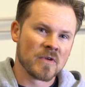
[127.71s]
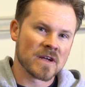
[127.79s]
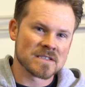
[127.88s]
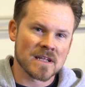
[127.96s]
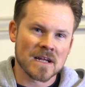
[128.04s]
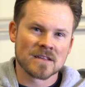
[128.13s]
you
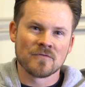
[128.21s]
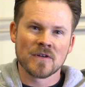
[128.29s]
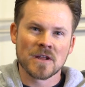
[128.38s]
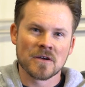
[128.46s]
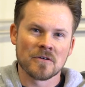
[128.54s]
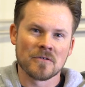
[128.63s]
guys like the
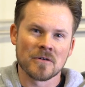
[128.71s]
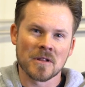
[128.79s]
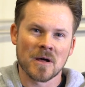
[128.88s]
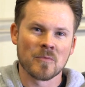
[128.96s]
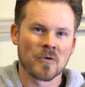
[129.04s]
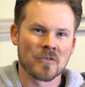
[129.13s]
video a
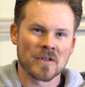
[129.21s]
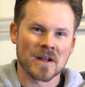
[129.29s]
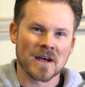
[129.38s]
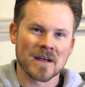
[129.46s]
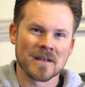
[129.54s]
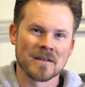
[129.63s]
lot more than
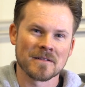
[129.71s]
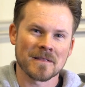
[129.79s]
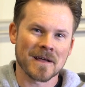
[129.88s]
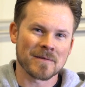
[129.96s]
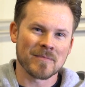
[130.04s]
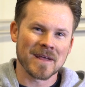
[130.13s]
I
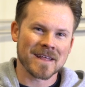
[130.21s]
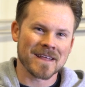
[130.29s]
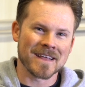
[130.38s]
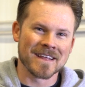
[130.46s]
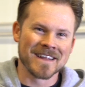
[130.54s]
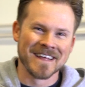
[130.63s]
like
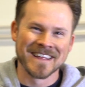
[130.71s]
making it.